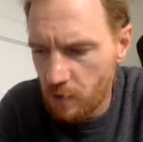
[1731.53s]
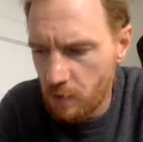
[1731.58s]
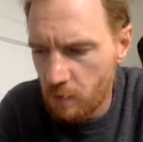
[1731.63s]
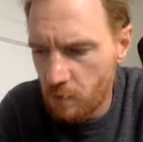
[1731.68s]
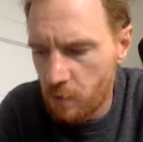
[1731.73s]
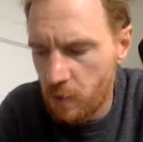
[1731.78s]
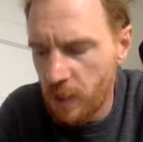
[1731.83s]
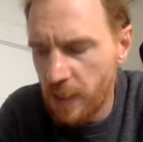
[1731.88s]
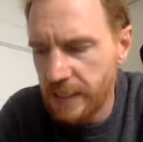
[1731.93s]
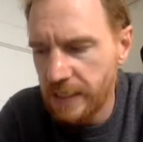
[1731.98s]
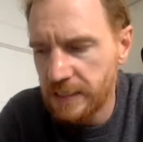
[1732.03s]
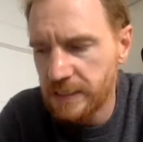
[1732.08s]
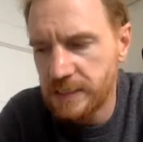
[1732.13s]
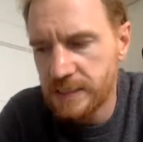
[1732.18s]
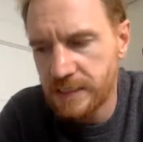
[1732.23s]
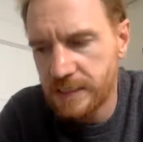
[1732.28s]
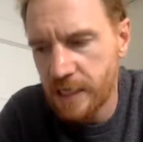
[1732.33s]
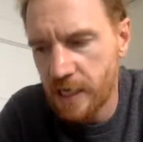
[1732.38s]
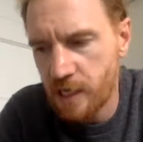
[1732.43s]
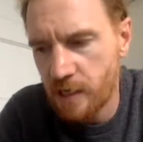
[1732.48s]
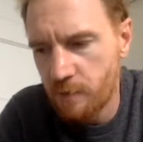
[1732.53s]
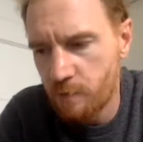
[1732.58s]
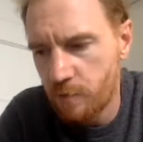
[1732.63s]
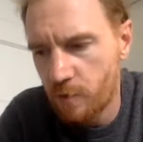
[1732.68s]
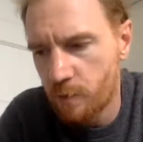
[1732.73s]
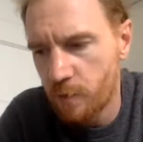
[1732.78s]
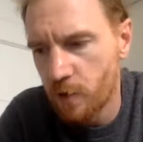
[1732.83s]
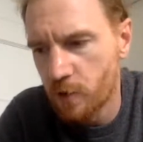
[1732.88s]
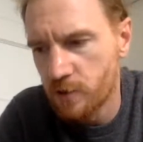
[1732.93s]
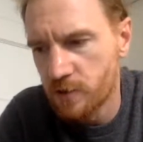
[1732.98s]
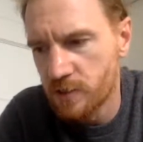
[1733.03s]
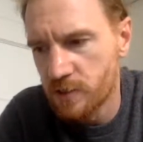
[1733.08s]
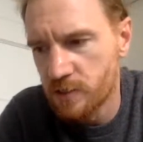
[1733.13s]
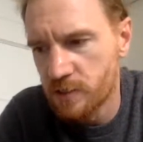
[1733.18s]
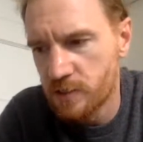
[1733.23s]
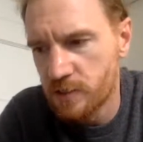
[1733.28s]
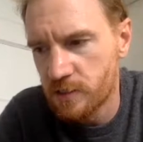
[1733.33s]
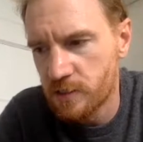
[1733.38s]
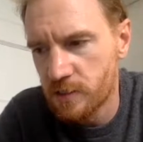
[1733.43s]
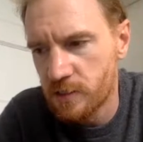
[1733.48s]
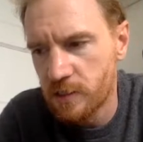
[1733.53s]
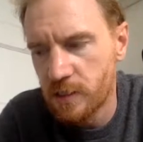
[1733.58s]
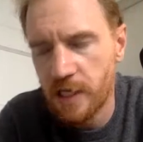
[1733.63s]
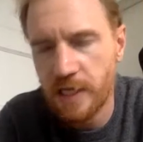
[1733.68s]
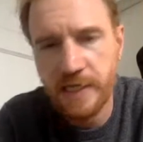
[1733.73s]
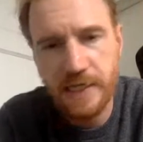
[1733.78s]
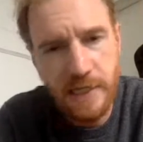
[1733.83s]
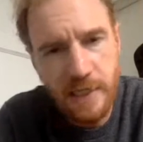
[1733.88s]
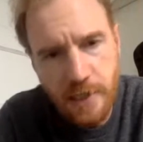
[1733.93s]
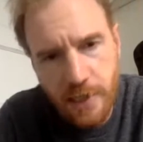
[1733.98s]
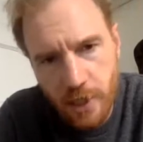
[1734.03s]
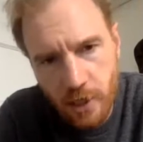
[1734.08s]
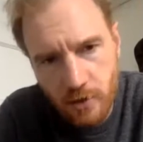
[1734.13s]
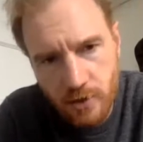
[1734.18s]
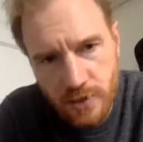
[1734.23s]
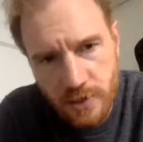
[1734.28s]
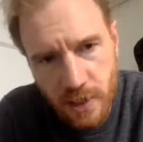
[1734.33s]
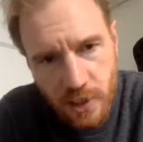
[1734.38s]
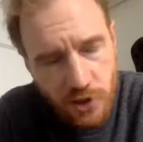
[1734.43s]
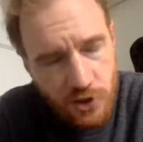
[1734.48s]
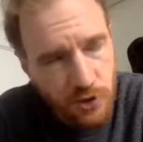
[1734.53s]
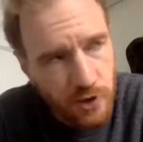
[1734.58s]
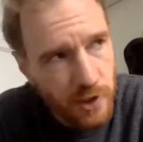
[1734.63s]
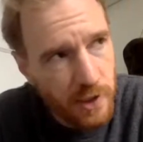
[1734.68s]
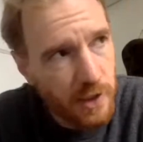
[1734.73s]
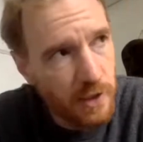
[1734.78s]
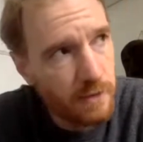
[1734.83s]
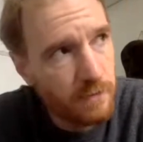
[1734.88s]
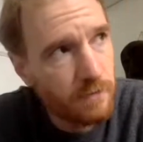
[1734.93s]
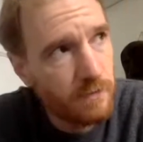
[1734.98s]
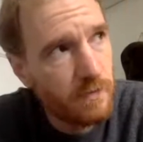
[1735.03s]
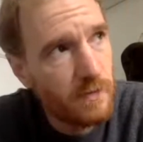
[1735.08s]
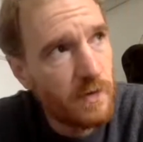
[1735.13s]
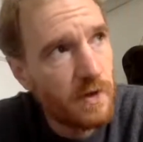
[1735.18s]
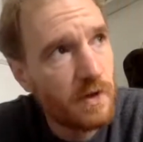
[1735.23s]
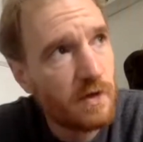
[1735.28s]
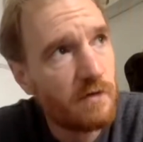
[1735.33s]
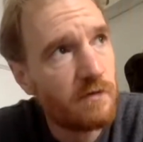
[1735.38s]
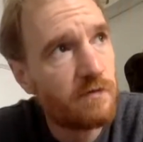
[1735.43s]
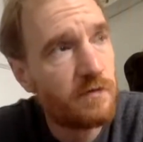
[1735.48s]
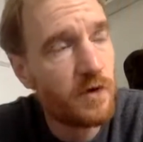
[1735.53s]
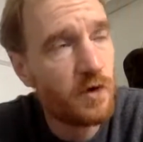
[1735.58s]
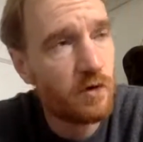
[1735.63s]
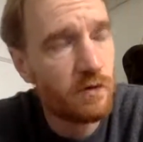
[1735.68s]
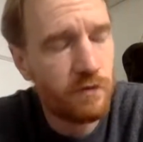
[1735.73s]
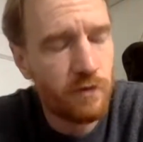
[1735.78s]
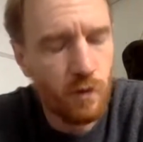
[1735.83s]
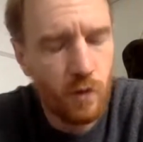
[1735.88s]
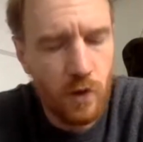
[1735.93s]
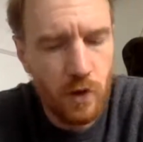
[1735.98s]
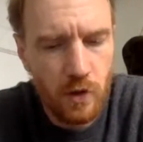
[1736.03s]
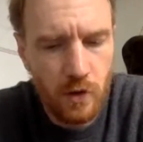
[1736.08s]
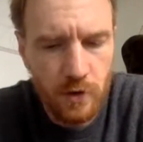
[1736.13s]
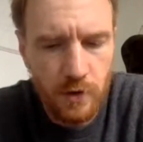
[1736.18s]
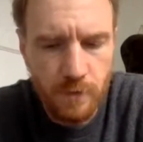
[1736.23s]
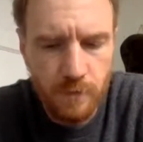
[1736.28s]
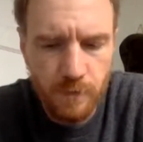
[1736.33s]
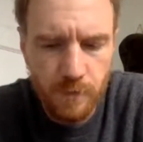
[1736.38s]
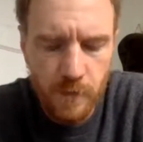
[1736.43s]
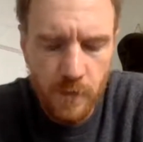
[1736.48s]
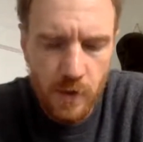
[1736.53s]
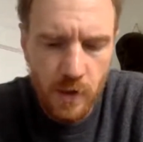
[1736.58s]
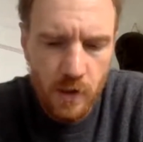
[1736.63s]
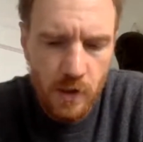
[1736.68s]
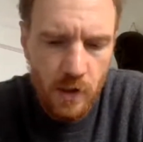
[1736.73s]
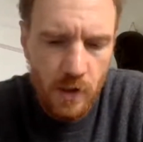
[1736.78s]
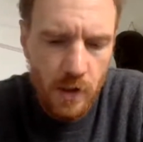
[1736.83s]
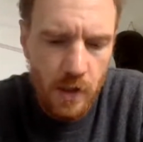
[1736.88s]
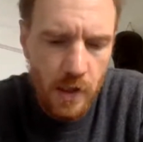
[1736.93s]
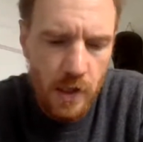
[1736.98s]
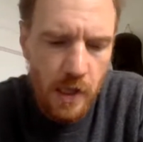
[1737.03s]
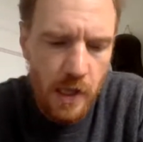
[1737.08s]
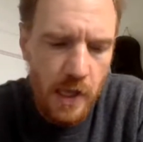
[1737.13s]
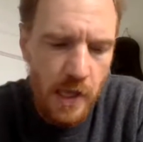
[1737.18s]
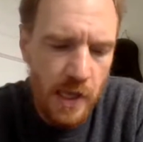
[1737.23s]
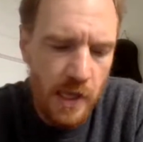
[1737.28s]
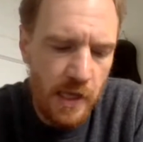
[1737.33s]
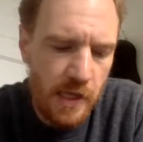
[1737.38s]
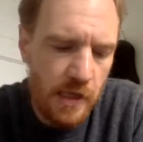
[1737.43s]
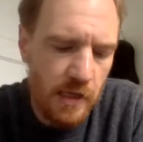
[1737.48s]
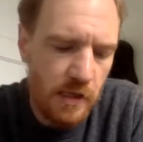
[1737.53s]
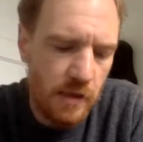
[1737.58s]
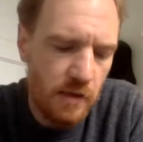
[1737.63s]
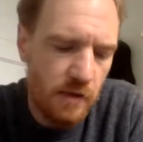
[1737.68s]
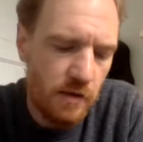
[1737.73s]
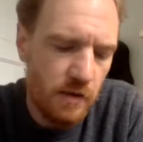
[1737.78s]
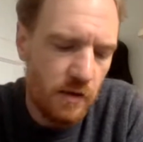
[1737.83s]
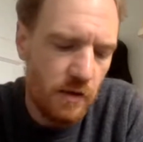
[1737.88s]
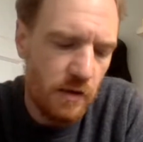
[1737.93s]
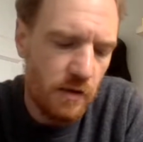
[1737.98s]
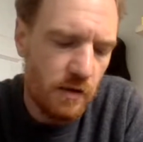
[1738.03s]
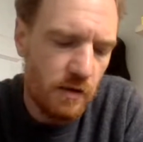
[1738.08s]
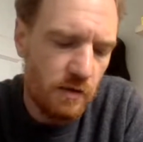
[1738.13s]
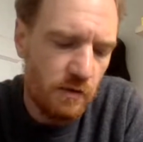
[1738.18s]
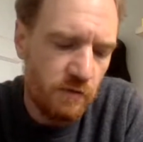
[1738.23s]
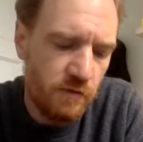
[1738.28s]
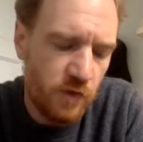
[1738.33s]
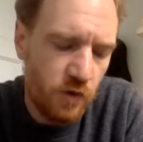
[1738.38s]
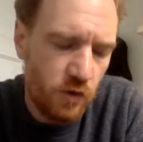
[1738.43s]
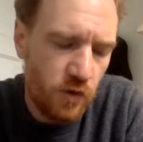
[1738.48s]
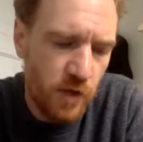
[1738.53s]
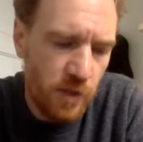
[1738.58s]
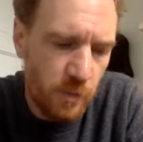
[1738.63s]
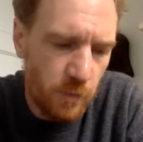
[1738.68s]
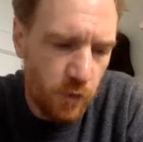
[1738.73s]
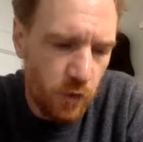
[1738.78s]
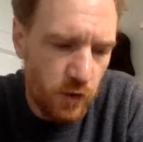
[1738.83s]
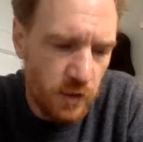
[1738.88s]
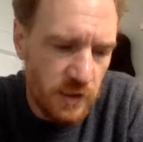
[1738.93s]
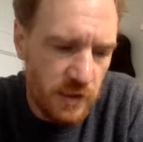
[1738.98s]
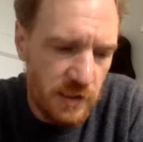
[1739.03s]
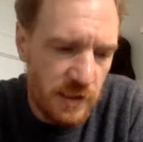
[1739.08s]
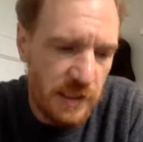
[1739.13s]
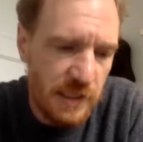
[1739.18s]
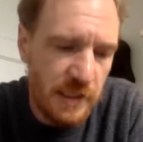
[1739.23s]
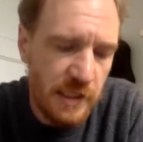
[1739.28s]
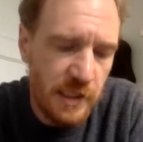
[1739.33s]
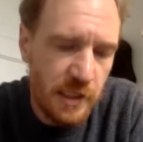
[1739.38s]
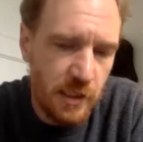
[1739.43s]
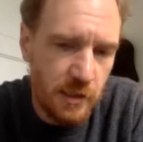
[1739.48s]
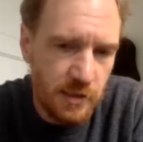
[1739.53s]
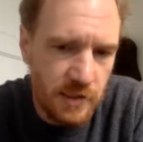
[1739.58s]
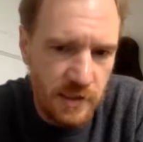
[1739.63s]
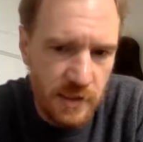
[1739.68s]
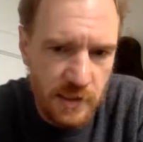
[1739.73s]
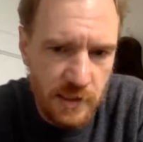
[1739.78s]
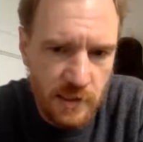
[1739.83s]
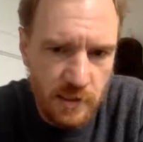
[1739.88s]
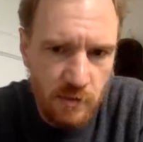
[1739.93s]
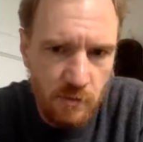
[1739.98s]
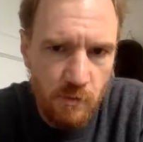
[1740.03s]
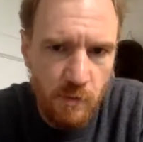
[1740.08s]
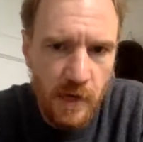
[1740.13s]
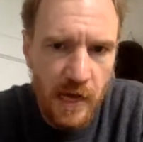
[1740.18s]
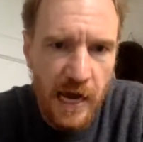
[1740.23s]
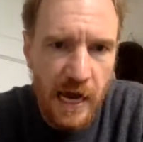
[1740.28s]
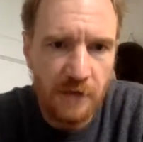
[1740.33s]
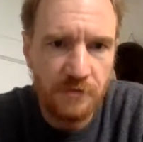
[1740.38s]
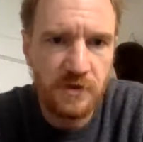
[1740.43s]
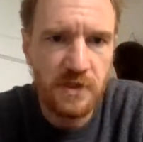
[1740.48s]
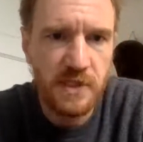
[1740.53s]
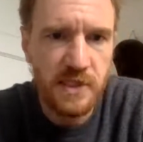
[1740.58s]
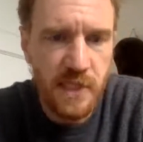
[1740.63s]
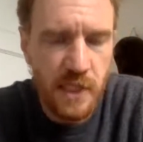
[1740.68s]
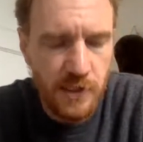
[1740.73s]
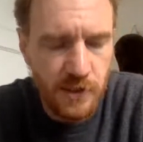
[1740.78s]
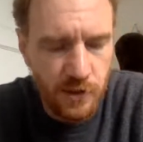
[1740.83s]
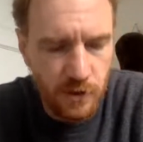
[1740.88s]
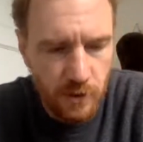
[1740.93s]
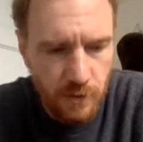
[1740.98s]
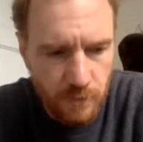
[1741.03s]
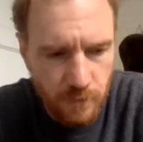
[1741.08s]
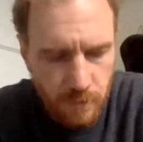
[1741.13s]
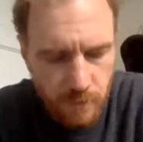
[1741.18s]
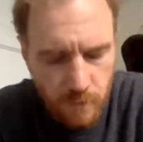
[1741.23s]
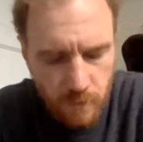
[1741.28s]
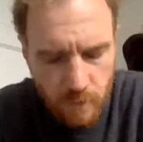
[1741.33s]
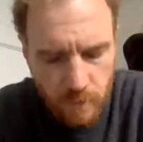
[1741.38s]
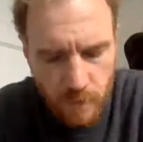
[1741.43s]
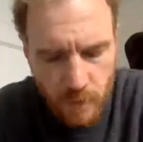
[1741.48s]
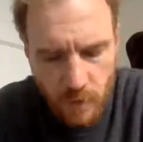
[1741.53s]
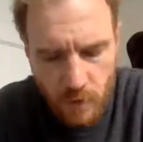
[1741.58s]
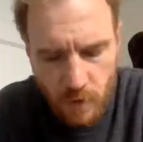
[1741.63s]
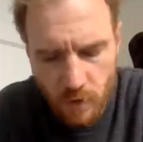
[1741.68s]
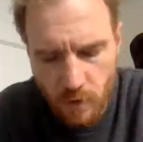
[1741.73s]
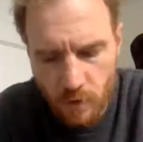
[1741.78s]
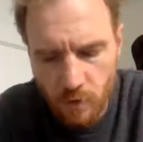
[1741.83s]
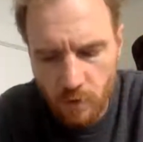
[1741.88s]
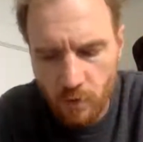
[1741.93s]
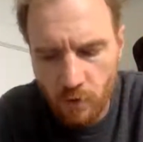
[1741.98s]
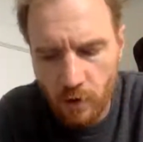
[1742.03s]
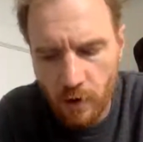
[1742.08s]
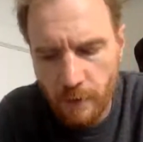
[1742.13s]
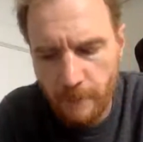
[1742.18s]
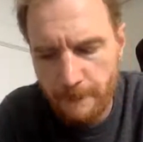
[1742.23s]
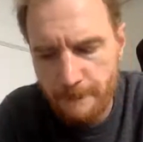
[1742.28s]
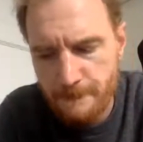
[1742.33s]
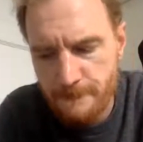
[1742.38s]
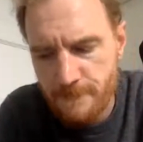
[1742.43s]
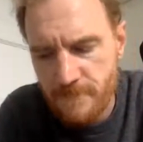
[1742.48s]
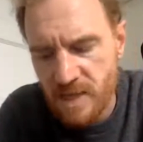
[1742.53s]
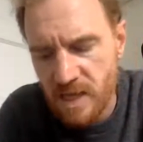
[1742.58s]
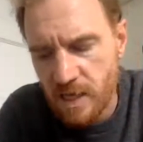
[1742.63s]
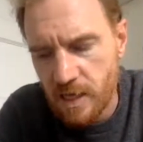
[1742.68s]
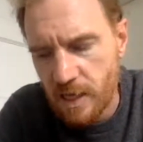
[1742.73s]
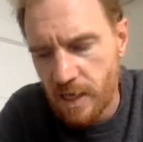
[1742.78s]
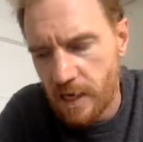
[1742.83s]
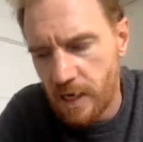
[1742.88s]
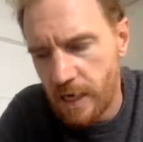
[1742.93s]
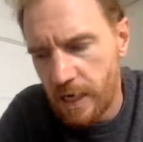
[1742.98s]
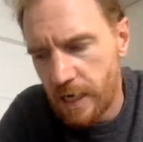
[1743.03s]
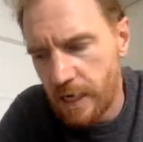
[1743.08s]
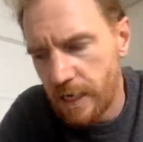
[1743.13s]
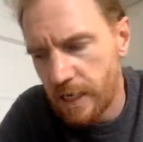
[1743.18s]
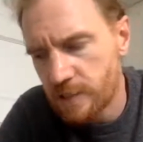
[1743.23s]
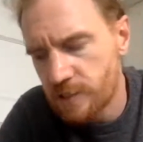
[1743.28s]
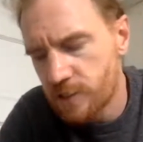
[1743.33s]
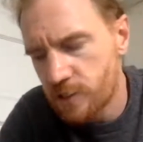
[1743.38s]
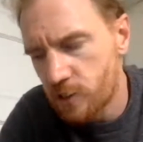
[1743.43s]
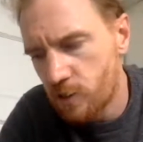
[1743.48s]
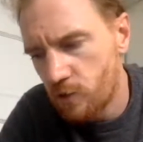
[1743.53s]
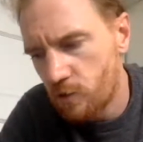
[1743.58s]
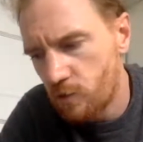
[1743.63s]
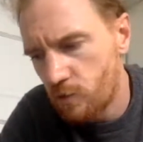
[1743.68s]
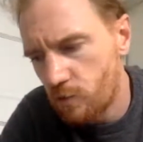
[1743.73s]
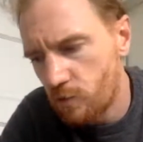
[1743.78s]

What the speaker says: but instead proposes an ecocentric view of the world, a view that puts the ecosystem at the center, right? And so